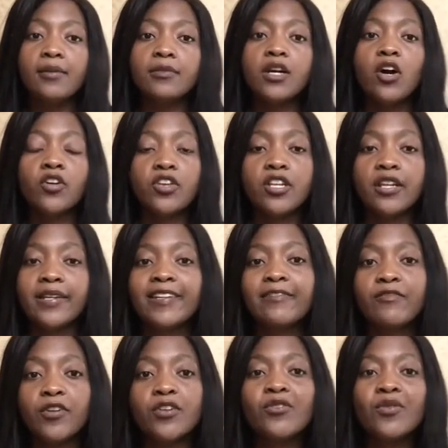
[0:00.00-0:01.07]
calculate it
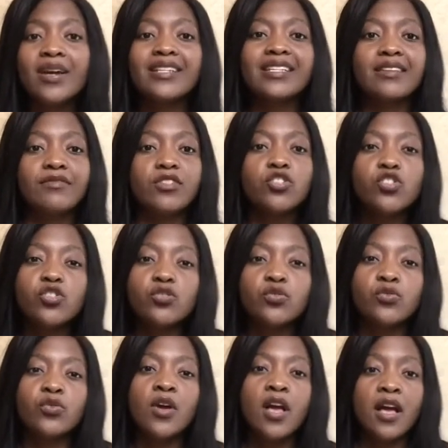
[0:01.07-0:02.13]
for you and give it to
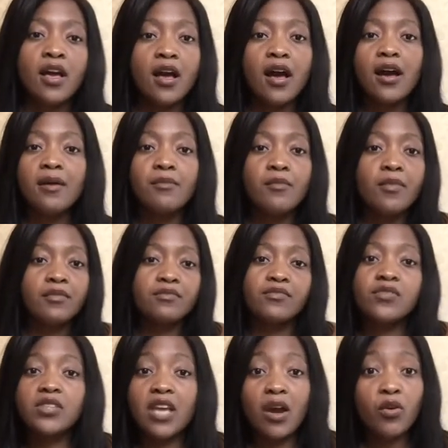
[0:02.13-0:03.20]
you.
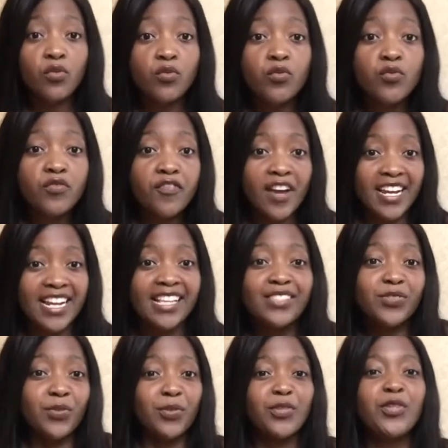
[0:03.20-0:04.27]
Yahoo
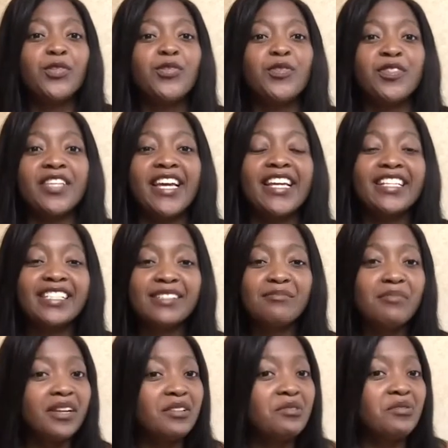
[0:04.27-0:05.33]
Finance also do that,
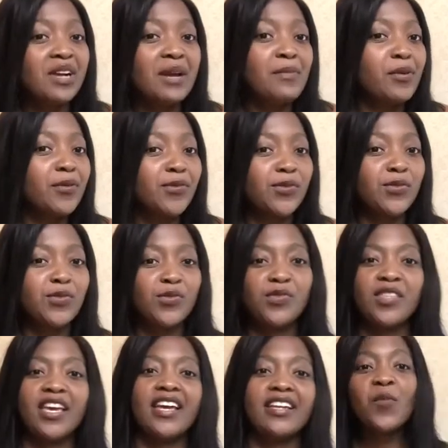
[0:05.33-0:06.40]
MoneyWeb also do
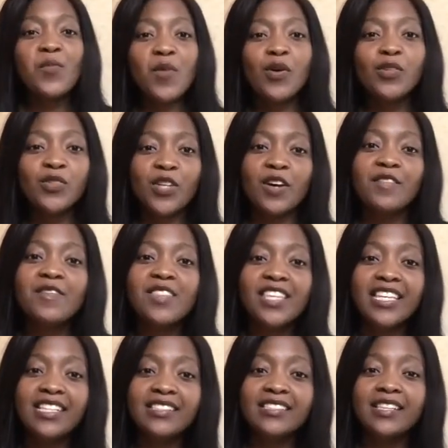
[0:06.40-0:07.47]
that. Most of
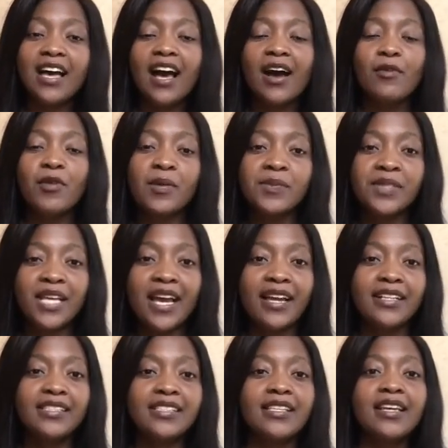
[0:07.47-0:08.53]
these
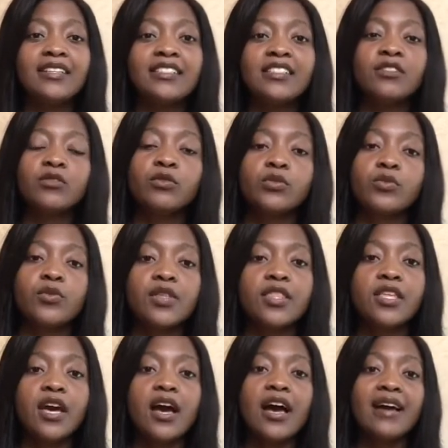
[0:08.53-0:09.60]
websites that deals with
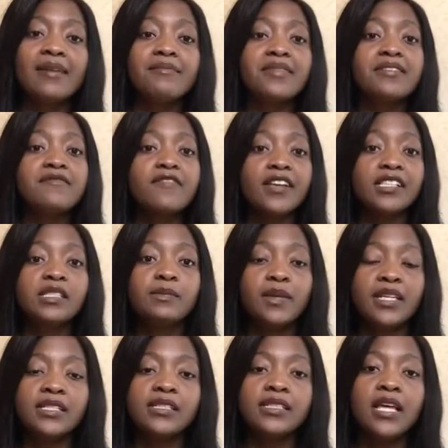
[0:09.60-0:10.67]

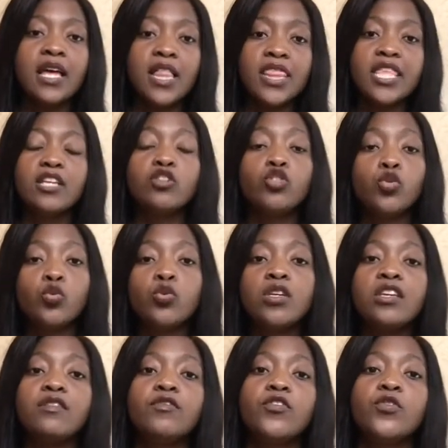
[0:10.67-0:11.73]
investments, they do
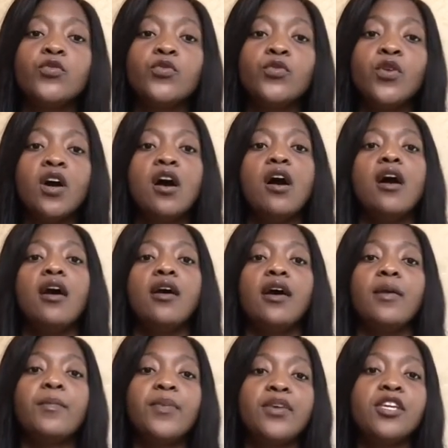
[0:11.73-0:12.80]
give you
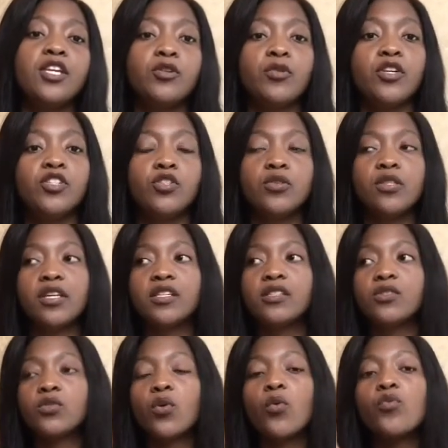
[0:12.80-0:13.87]
a PE ratio that
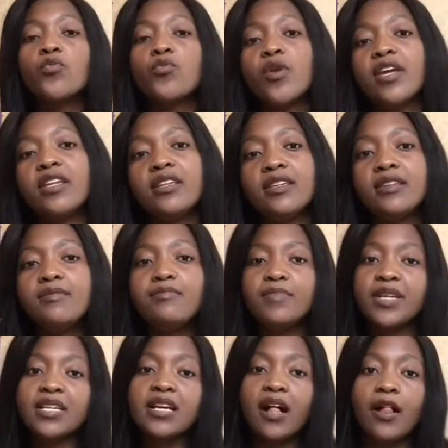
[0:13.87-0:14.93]
is already
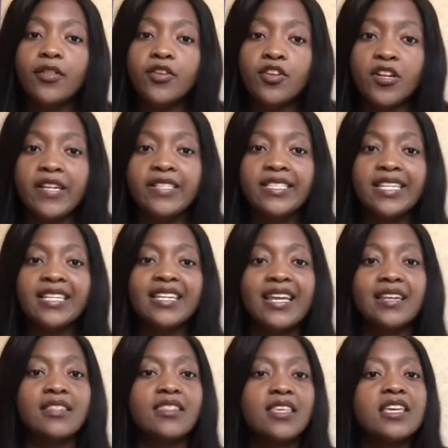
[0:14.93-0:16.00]
been calculated,
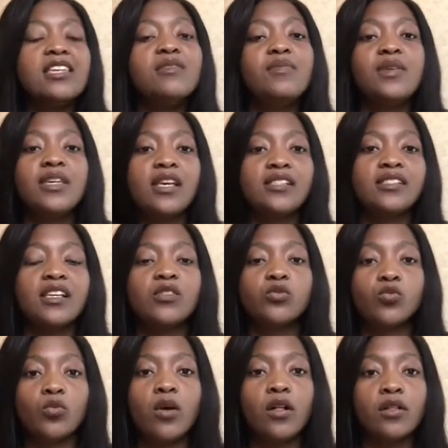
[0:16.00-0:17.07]
and the EPS as
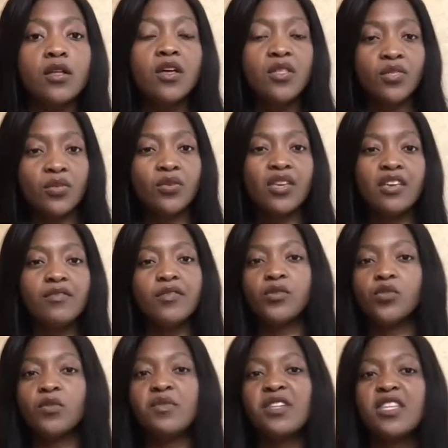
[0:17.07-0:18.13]
well. They'll give you
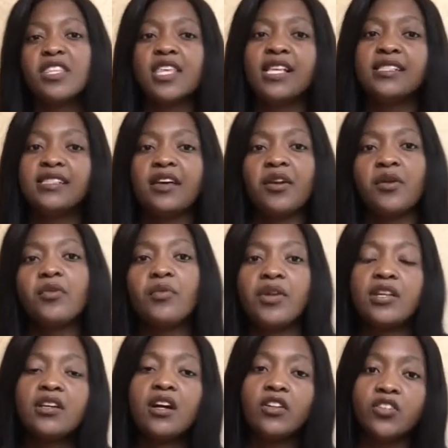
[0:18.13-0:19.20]
so many things that are already
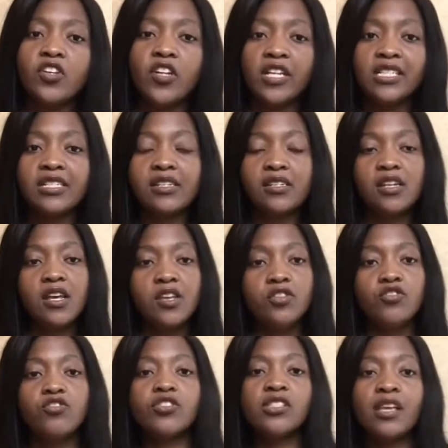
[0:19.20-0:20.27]
calculated, you
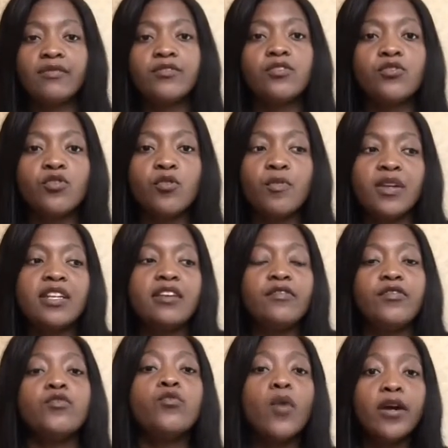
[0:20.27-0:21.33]
just have to know. But if
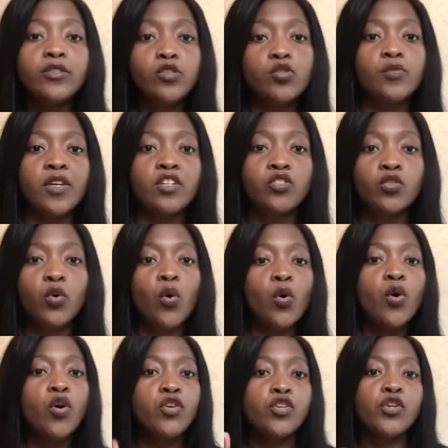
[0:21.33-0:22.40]
you want to make sure,
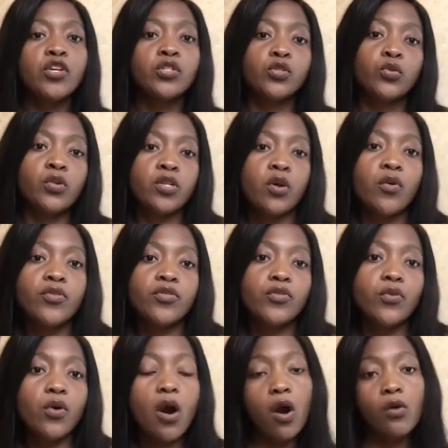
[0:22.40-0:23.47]
you can do it on your
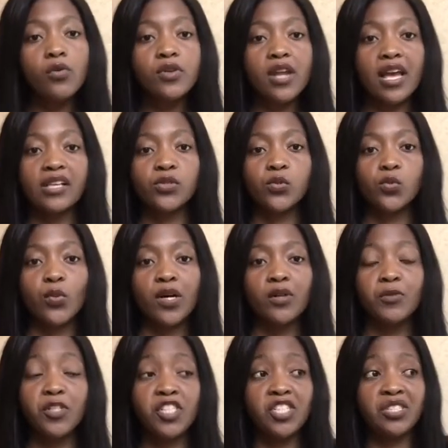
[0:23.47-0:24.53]
own as well,
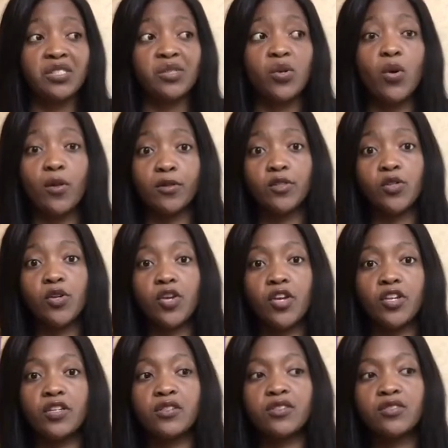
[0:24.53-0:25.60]
which is also
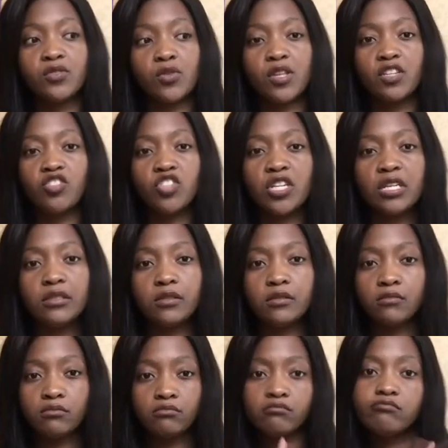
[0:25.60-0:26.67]
good, so that you can
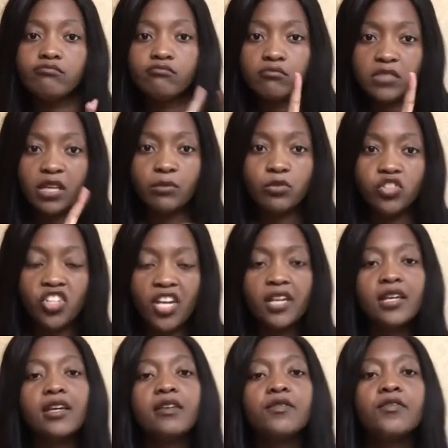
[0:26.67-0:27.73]
double
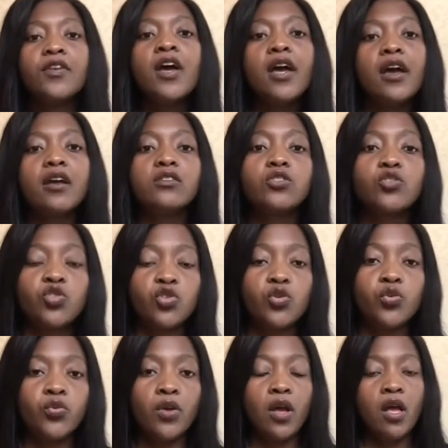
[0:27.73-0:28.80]
check if it's
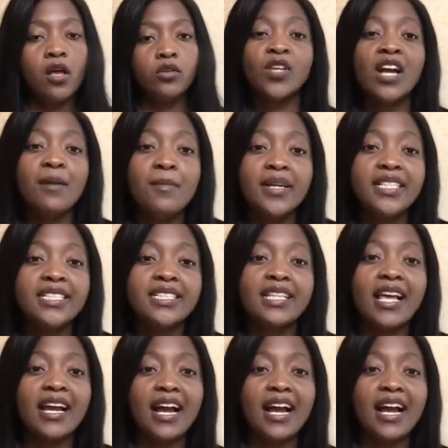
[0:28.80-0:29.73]
true. So companies like